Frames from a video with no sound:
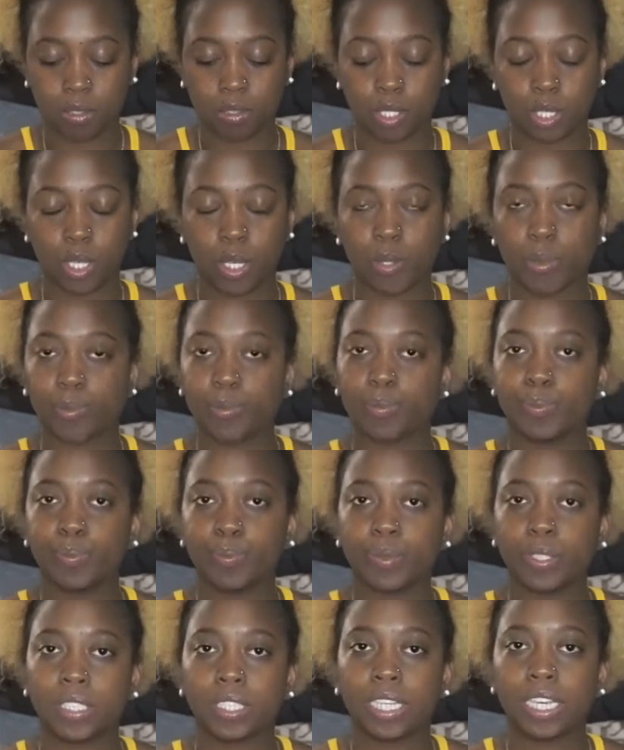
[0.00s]
So
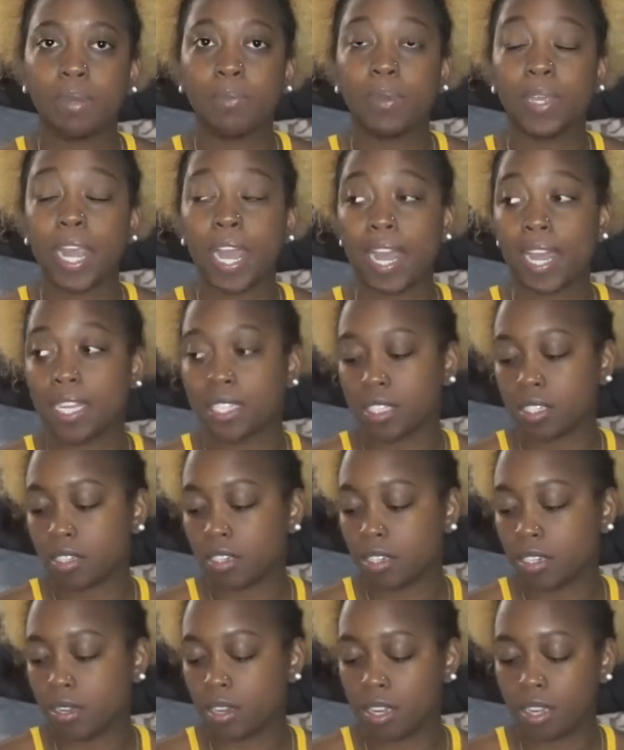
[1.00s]
just keep your eyes
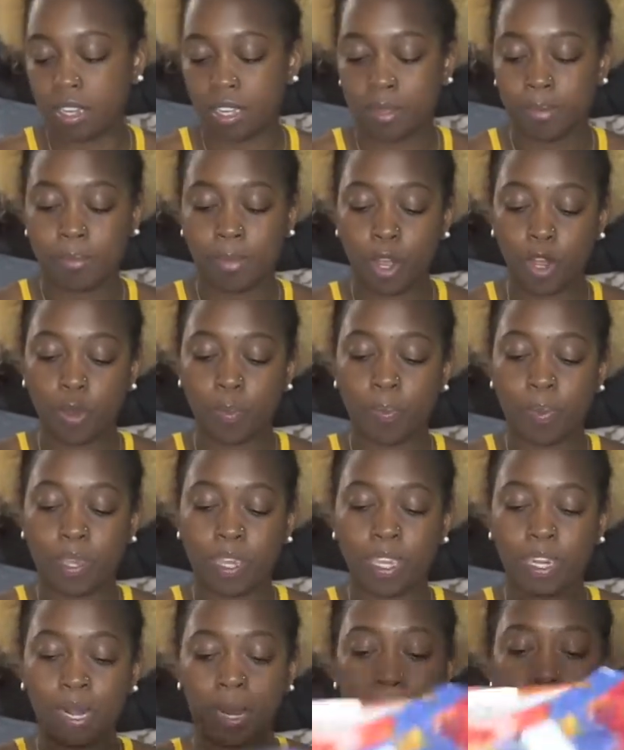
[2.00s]
uh, um,
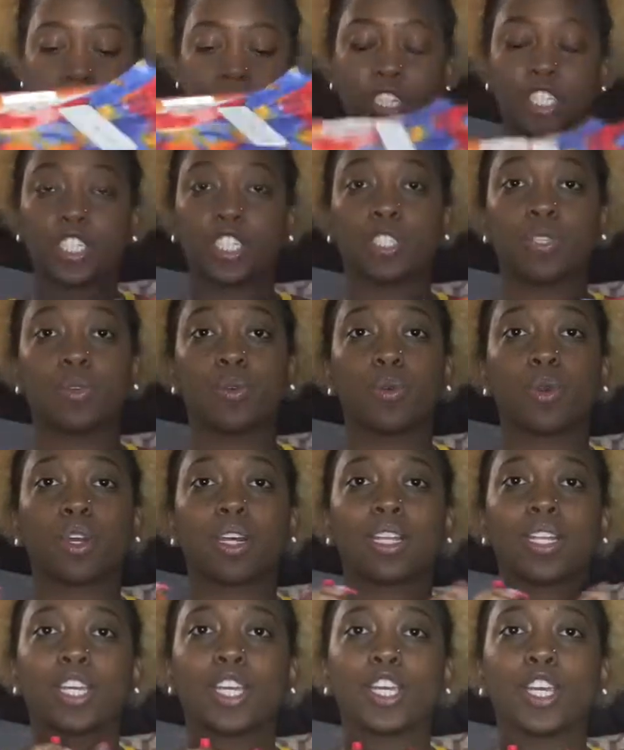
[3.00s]
open and make sure you
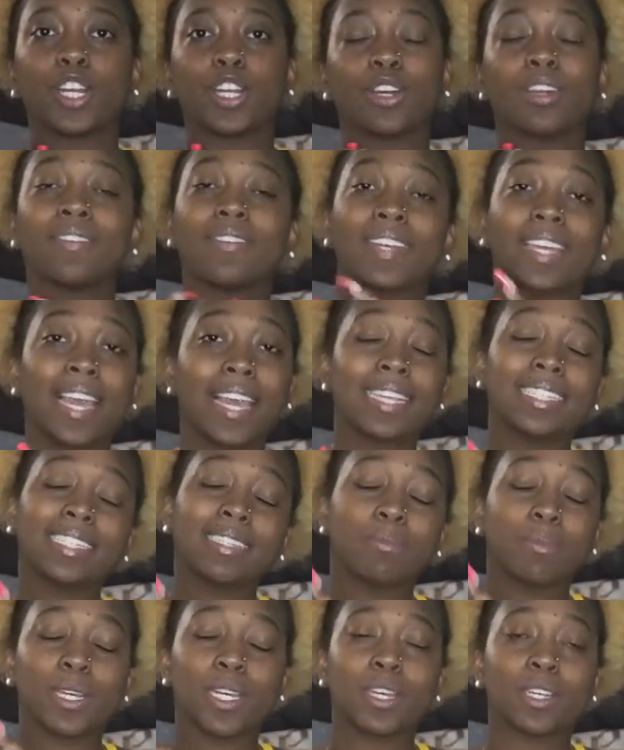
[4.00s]
click your
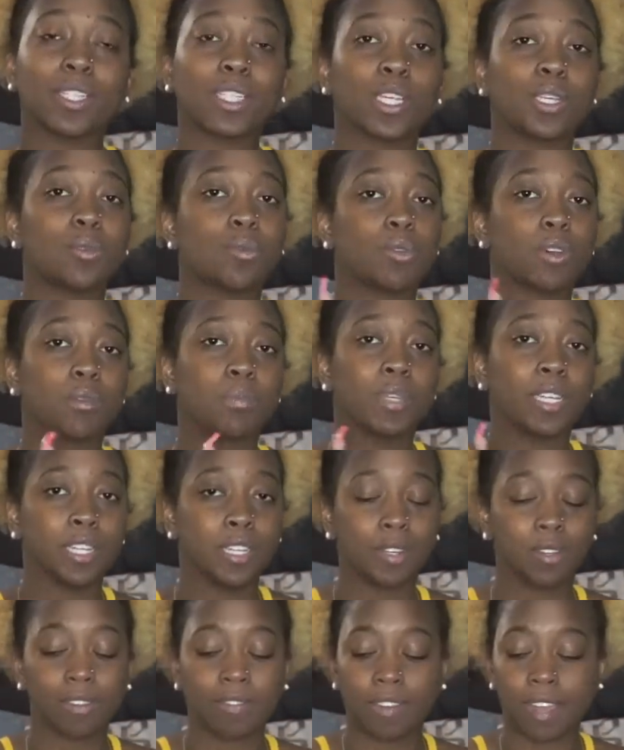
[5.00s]
notification bell so you will be
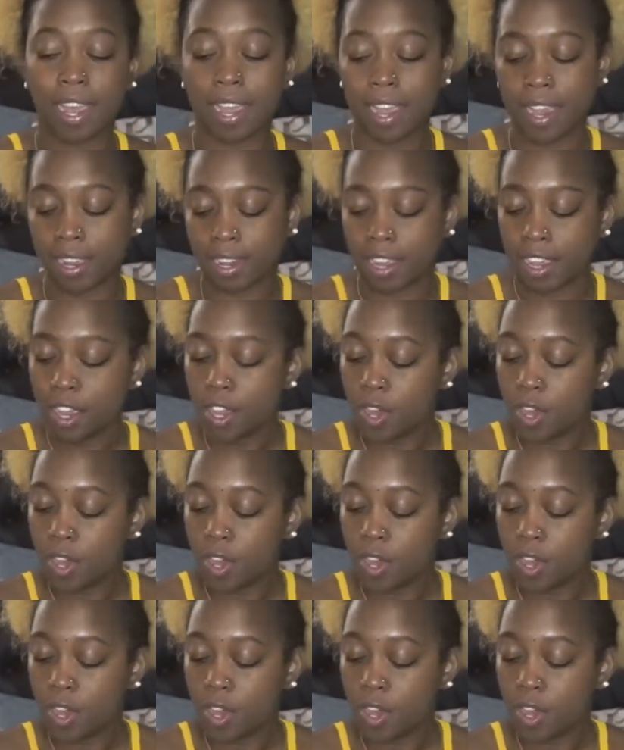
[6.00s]
notified